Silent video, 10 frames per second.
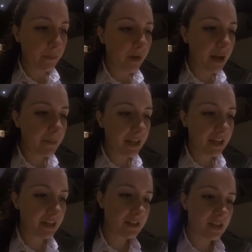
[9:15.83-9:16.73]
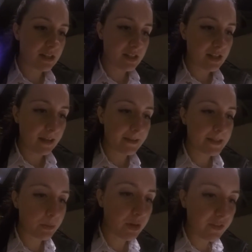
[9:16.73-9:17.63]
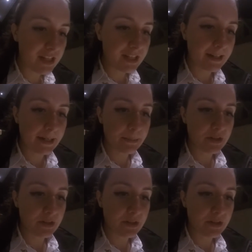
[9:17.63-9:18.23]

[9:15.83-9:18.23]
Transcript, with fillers: Why am I here? says the silence. What have I done?